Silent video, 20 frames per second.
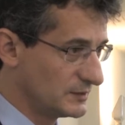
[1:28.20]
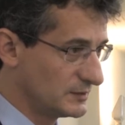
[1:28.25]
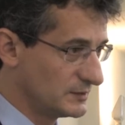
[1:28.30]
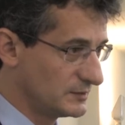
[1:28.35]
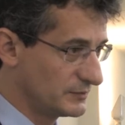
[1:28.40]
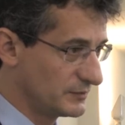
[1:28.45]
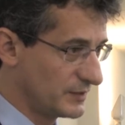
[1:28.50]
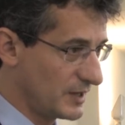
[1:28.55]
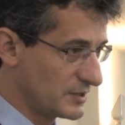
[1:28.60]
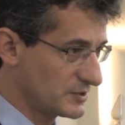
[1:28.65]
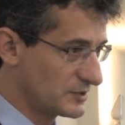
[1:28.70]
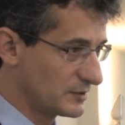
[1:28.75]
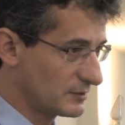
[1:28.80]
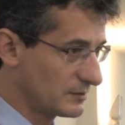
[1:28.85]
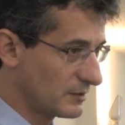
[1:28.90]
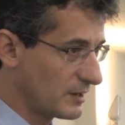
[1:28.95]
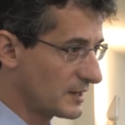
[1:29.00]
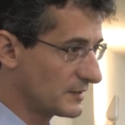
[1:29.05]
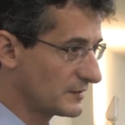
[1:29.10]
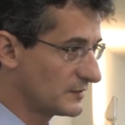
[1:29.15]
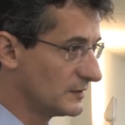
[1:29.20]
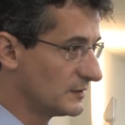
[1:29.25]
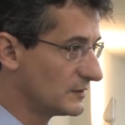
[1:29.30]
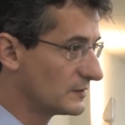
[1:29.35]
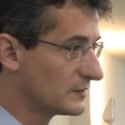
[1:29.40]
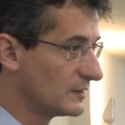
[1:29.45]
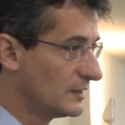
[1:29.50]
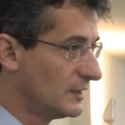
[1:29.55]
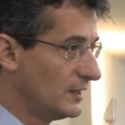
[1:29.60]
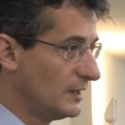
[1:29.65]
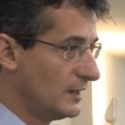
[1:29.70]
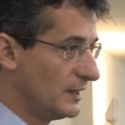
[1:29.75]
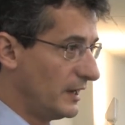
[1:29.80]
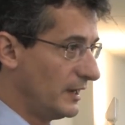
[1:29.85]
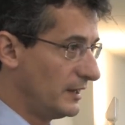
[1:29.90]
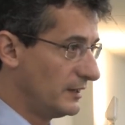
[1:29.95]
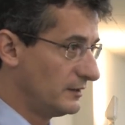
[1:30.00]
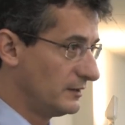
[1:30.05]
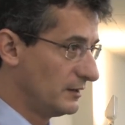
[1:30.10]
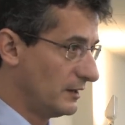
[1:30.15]
financial crisis,
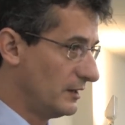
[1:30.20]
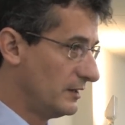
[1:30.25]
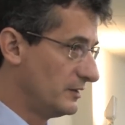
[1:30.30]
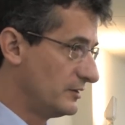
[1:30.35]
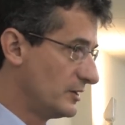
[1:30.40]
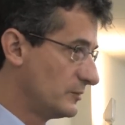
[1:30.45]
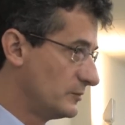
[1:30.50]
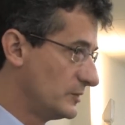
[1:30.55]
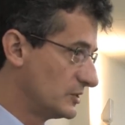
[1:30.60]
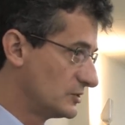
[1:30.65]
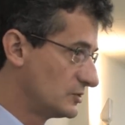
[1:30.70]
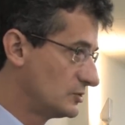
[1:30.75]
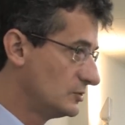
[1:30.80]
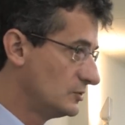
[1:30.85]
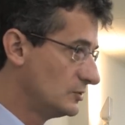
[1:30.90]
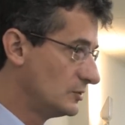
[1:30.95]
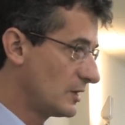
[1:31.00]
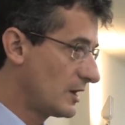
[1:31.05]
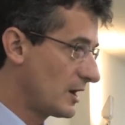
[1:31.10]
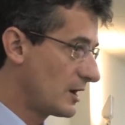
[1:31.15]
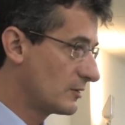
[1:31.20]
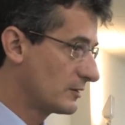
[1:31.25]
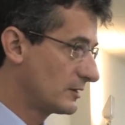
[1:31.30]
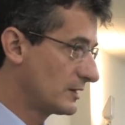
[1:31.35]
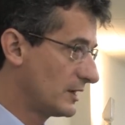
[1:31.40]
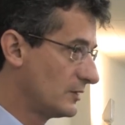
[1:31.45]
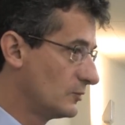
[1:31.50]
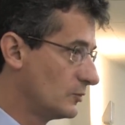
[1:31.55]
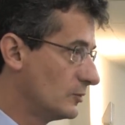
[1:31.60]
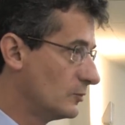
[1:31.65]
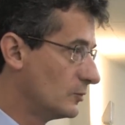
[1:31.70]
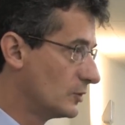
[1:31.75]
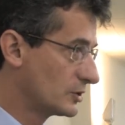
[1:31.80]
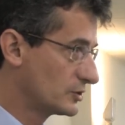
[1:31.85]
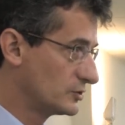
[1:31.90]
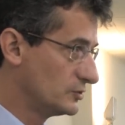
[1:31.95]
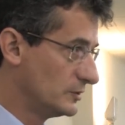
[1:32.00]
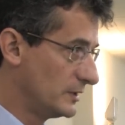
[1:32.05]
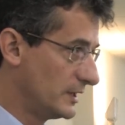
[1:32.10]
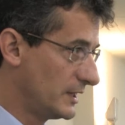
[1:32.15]
and number two, how can we work
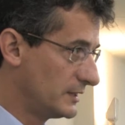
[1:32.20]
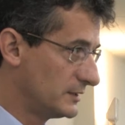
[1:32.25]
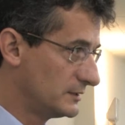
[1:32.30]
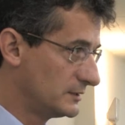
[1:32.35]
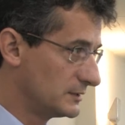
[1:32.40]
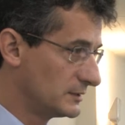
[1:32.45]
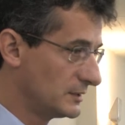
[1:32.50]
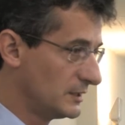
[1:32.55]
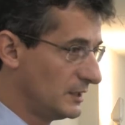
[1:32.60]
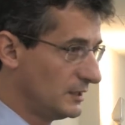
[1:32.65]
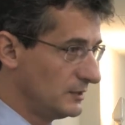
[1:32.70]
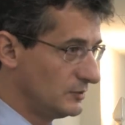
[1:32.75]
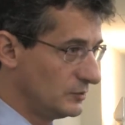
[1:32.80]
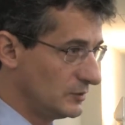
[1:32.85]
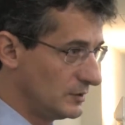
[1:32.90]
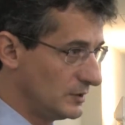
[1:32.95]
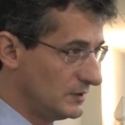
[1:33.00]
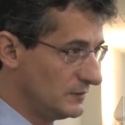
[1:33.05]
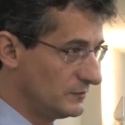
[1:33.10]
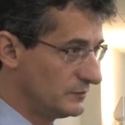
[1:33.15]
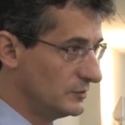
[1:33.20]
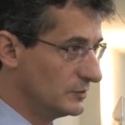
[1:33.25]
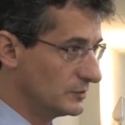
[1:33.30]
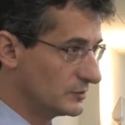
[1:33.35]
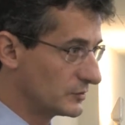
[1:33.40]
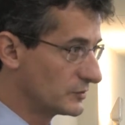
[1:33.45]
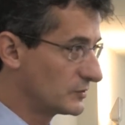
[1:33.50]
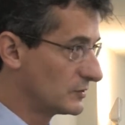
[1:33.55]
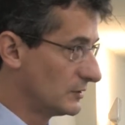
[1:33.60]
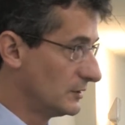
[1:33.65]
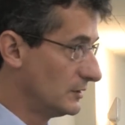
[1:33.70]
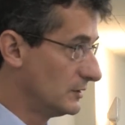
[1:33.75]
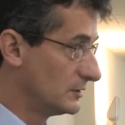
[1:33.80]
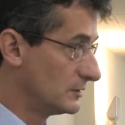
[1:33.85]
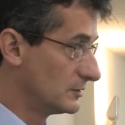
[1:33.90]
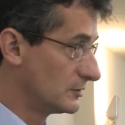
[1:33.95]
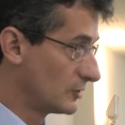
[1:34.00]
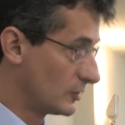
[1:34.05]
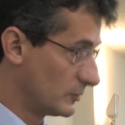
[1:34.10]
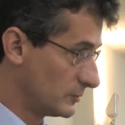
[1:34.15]
together to give those
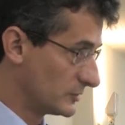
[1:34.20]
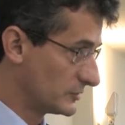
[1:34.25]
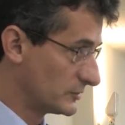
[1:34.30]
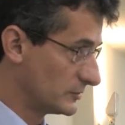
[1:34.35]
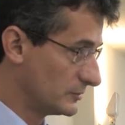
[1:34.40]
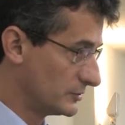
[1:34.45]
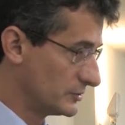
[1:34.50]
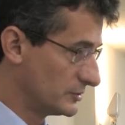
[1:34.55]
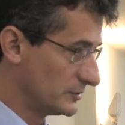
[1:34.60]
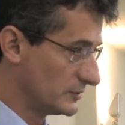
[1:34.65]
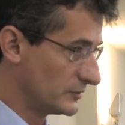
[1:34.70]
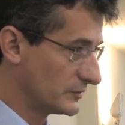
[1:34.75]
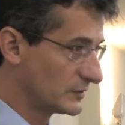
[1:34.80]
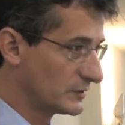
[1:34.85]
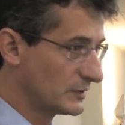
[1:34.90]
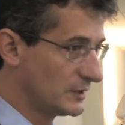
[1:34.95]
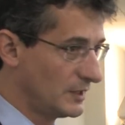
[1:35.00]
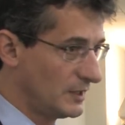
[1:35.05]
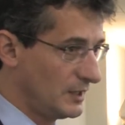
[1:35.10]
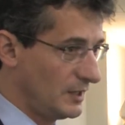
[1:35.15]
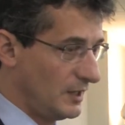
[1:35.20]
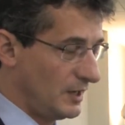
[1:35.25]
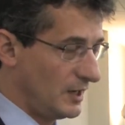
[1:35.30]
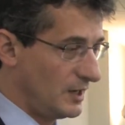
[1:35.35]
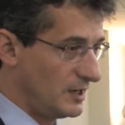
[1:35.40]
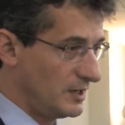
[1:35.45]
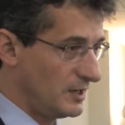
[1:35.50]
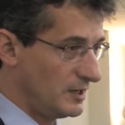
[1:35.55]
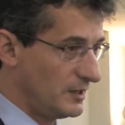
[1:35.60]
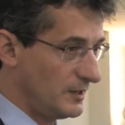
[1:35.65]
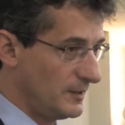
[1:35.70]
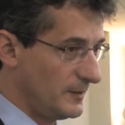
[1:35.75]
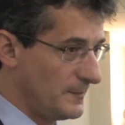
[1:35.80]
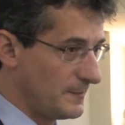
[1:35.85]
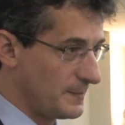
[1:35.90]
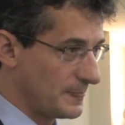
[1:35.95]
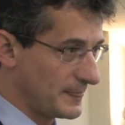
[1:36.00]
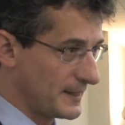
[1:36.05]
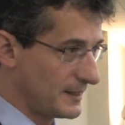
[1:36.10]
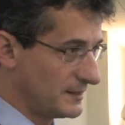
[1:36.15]
global solutions.
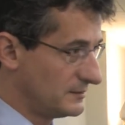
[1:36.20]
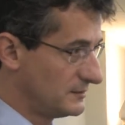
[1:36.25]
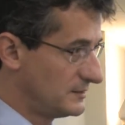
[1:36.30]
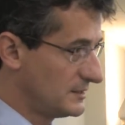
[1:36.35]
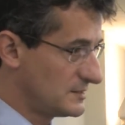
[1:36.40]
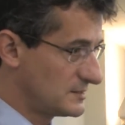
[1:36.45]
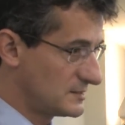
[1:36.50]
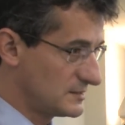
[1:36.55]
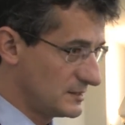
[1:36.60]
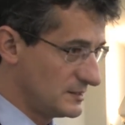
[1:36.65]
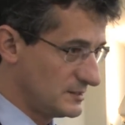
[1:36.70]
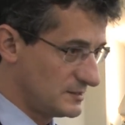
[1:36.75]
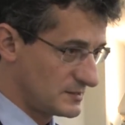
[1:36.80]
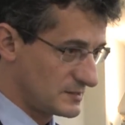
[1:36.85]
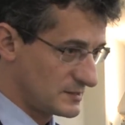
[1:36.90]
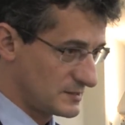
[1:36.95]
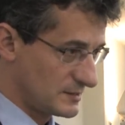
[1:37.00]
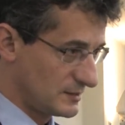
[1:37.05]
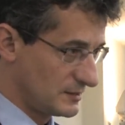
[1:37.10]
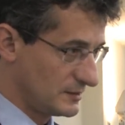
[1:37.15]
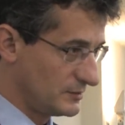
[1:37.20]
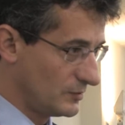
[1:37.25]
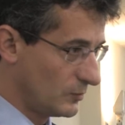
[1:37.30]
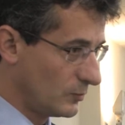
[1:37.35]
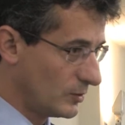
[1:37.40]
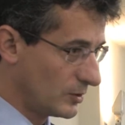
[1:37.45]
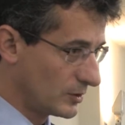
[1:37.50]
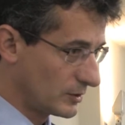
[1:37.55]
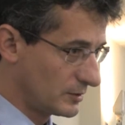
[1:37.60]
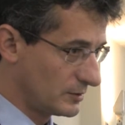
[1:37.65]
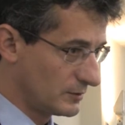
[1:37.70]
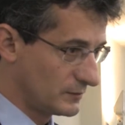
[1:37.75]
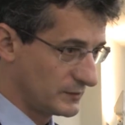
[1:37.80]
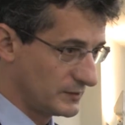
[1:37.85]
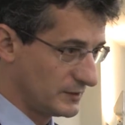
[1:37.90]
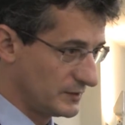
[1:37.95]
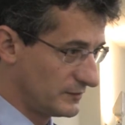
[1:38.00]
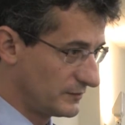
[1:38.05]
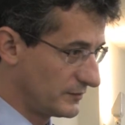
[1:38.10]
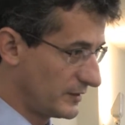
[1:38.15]
This is the work of
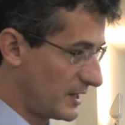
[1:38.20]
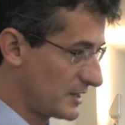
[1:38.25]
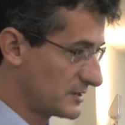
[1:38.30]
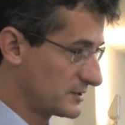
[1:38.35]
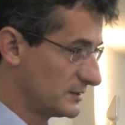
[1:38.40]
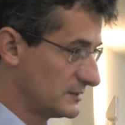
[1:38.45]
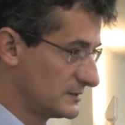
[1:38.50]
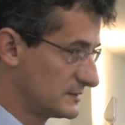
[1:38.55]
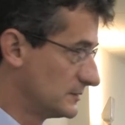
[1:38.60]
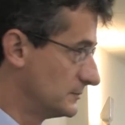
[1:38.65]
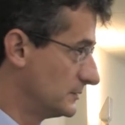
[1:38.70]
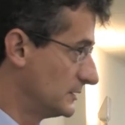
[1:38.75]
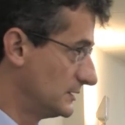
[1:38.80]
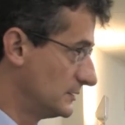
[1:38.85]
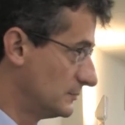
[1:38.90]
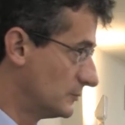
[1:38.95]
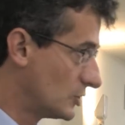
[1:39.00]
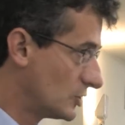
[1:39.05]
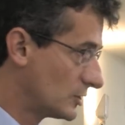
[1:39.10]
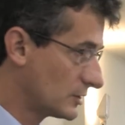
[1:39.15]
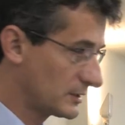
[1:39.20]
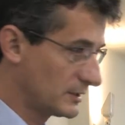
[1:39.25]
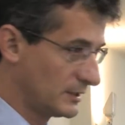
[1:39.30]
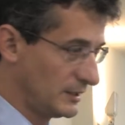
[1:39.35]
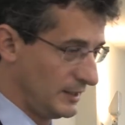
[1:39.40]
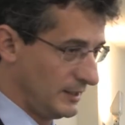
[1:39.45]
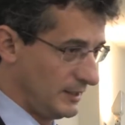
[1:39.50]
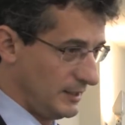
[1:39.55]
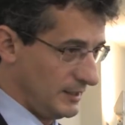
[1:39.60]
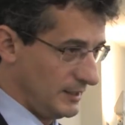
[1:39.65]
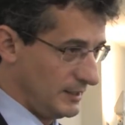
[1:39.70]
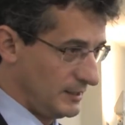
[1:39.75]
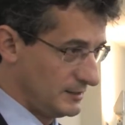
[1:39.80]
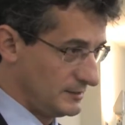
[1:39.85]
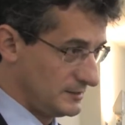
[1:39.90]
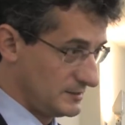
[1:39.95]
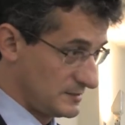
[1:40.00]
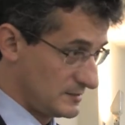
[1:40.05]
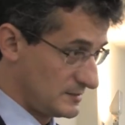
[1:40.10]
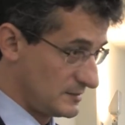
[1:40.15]
the Financial Stability Board,
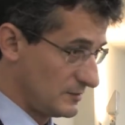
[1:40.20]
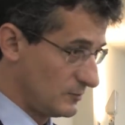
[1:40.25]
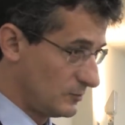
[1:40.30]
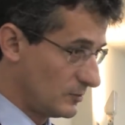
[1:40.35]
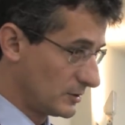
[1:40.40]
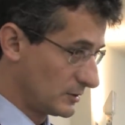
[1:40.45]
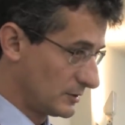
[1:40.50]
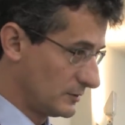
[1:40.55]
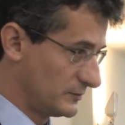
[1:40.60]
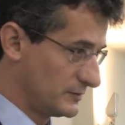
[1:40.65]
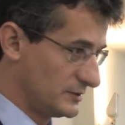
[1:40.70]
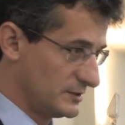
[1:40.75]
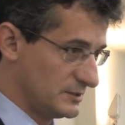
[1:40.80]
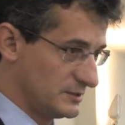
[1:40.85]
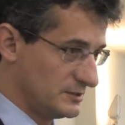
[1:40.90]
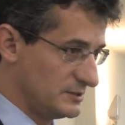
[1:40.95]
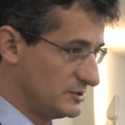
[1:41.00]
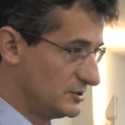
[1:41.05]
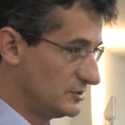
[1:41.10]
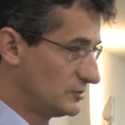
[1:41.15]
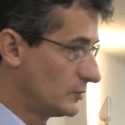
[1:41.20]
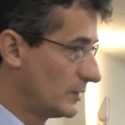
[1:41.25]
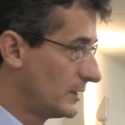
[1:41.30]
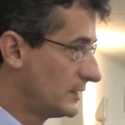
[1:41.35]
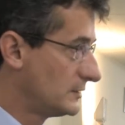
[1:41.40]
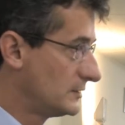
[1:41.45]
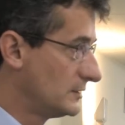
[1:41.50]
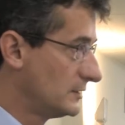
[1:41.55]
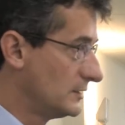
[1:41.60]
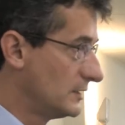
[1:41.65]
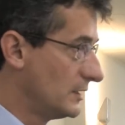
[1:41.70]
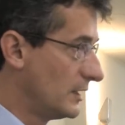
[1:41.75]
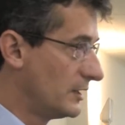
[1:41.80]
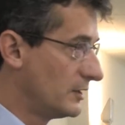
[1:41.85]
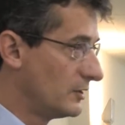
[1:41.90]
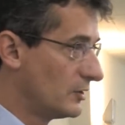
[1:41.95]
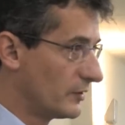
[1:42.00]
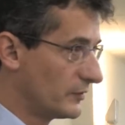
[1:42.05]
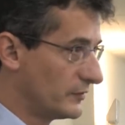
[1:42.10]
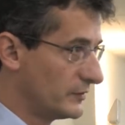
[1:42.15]
this is the work of the G20
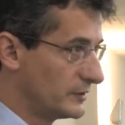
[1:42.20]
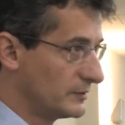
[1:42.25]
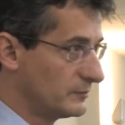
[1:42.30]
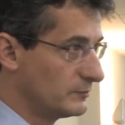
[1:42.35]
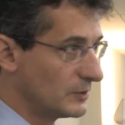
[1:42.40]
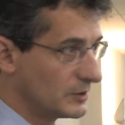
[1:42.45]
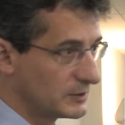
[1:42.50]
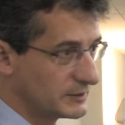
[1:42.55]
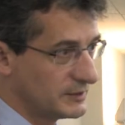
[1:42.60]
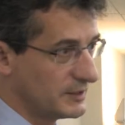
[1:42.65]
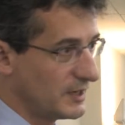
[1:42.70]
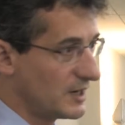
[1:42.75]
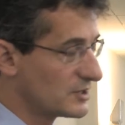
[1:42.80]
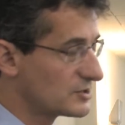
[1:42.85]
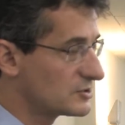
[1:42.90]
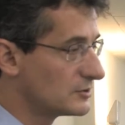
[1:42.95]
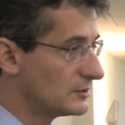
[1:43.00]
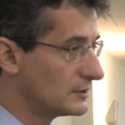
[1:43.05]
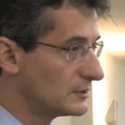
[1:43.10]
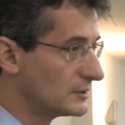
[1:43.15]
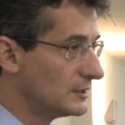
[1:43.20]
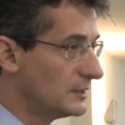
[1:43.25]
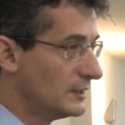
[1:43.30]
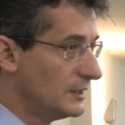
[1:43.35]
and other multinational